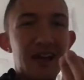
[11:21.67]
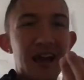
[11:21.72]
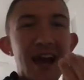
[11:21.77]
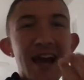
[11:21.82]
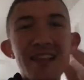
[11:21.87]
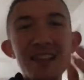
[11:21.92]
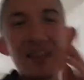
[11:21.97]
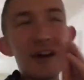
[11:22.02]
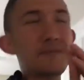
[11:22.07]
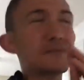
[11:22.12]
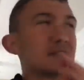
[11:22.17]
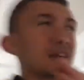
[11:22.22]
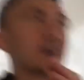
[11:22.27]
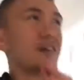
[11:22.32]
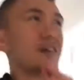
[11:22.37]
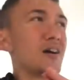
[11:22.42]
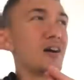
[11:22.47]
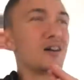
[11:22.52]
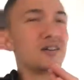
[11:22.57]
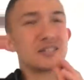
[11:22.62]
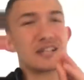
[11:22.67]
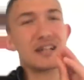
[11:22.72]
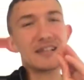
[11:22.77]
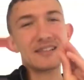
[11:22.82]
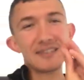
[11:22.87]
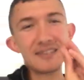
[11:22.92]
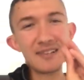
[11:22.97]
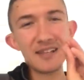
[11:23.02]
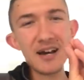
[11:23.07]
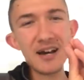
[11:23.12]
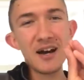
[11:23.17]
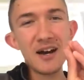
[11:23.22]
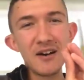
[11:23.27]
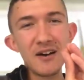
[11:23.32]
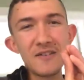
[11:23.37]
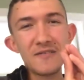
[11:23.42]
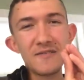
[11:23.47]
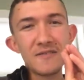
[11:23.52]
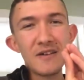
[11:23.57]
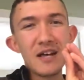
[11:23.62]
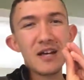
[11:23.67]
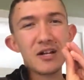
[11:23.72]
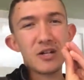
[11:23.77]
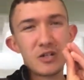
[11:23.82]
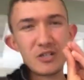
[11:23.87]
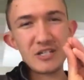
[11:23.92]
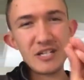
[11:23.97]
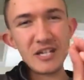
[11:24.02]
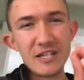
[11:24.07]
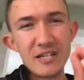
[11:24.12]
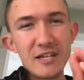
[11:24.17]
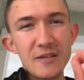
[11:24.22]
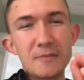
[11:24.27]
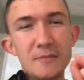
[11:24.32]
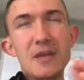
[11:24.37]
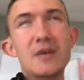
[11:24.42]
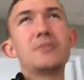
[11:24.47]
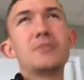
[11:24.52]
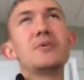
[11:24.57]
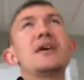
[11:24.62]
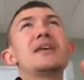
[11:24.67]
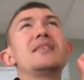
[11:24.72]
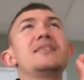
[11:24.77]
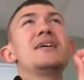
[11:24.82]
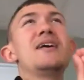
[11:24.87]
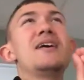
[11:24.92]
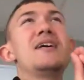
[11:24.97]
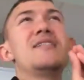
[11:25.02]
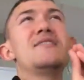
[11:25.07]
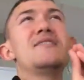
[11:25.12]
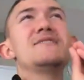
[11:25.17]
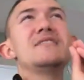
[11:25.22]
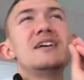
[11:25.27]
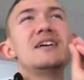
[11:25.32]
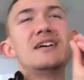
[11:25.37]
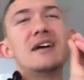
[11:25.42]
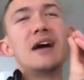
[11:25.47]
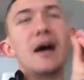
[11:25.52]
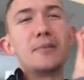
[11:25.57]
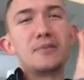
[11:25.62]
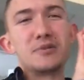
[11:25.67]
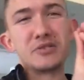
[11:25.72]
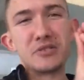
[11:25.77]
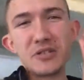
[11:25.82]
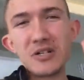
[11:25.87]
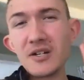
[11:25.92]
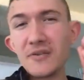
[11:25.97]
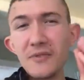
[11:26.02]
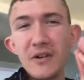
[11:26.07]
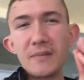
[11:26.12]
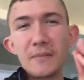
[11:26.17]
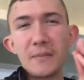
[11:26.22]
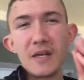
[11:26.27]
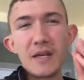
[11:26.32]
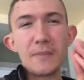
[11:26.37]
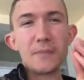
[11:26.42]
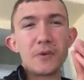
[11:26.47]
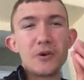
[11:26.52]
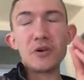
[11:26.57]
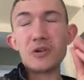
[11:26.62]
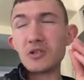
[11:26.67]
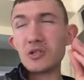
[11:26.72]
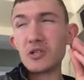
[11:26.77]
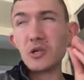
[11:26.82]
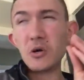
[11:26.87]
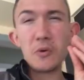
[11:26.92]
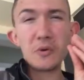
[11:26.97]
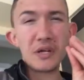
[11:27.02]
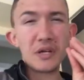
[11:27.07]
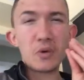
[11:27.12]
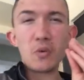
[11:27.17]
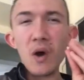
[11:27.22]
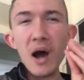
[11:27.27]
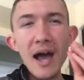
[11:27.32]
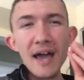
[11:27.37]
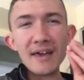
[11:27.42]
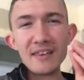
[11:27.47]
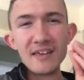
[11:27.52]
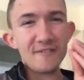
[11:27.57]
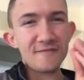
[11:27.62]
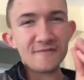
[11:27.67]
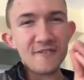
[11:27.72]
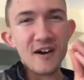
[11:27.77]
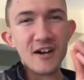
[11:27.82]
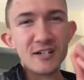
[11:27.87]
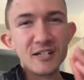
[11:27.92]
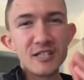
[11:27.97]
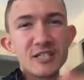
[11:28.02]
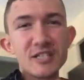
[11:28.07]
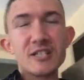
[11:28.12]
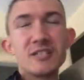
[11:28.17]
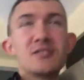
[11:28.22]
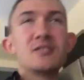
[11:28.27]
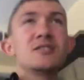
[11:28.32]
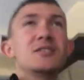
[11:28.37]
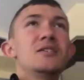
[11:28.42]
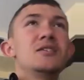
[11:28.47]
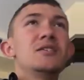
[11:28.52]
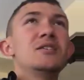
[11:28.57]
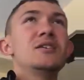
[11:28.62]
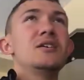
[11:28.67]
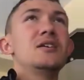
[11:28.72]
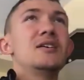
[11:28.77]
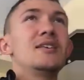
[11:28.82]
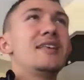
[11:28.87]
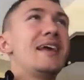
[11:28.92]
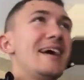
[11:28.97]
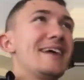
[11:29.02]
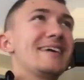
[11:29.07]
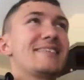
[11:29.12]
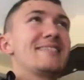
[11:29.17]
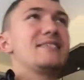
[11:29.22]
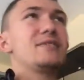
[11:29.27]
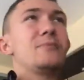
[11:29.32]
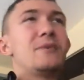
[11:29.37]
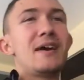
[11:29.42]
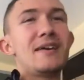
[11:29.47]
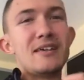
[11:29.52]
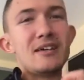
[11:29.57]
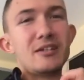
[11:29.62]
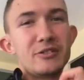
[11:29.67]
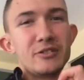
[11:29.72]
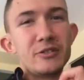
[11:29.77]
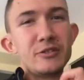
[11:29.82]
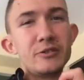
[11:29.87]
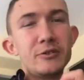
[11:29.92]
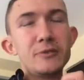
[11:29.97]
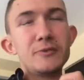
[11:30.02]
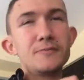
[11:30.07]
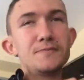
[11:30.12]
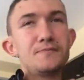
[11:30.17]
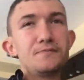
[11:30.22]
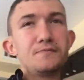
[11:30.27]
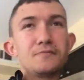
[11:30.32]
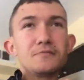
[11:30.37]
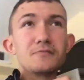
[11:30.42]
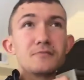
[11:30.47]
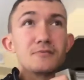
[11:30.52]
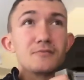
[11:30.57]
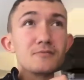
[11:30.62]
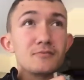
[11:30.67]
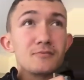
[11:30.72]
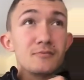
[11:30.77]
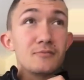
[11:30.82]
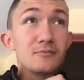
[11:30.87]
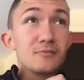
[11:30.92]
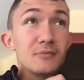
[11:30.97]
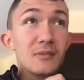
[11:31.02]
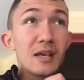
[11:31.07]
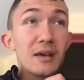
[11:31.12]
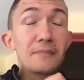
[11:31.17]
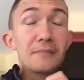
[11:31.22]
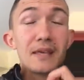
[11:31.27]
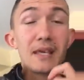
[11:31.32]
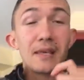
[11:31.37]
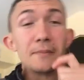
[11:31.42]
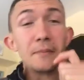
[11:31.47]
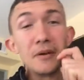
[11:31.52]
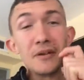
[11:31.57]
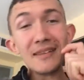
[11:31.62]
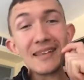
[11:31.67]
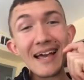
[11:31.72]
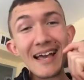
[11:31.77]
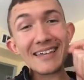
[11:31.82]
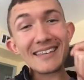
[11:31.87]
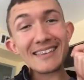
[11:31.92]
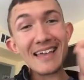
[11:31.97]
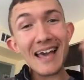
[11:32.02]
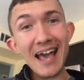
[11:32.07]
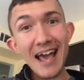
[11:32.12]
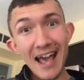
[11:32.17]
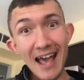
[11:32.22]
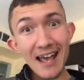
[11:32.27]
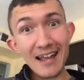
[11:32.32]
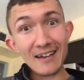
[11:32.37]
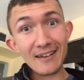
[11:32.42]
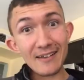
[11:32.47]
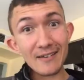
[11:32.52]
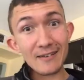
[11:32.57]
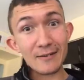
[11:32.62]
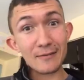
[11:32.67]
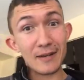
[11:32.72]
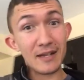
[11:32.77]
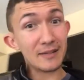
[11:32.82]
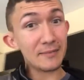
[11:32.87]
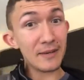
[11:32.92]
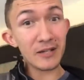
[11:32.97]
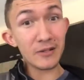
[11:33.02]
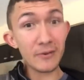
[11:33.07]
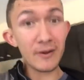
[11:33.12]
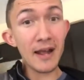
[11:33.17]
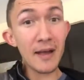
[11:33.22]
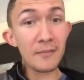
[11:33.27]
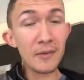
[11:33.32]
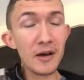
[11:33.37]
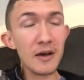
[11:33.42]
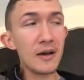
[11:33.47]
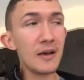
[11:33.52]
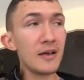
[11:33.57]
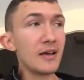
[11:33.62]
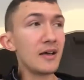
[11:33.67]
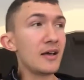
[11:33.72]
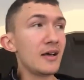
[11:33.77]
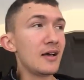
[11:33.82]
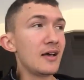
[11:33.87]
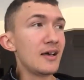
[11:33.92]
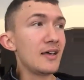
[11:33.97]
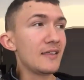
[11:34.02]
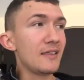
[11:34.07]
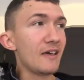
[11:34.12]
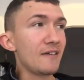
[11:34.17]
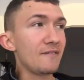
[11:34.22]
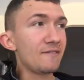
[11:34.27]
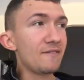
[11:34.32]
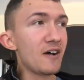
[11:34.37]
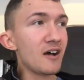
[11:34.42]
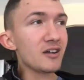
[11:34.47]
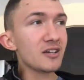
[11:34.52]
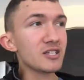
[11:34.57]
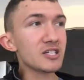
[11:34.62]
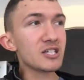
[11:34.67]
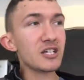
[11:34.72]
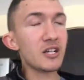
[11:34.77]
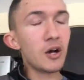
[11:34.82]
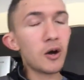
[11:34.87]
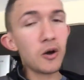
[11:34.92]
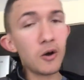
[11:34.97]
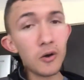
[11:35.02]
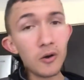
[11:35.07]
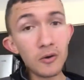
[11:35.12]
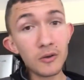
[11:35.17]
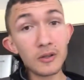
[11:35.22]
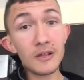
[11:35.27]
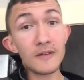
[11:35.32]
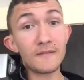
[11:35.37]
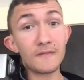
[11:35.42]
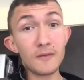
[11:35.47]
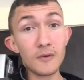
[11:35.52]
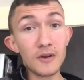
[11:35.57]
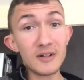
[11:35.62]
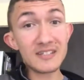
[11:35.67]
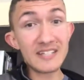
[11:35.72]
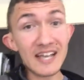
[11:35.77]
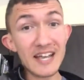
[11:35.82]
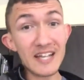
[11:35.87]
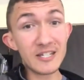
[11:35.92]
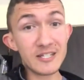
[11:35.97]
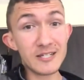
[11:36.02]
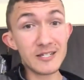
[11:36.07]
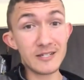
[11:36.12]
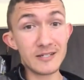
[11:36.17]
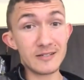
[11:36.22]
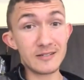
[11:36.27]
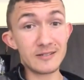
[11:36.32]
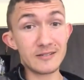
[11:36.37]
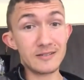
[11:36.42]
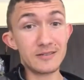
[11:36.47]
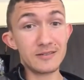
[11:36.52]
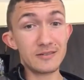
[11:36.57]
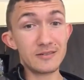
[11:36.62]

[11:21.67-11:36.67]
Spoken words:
I love psychology. I love critiquing people. I love observing people, knowing why they function like the way they do. People like that, like my grandma, they function only for attention.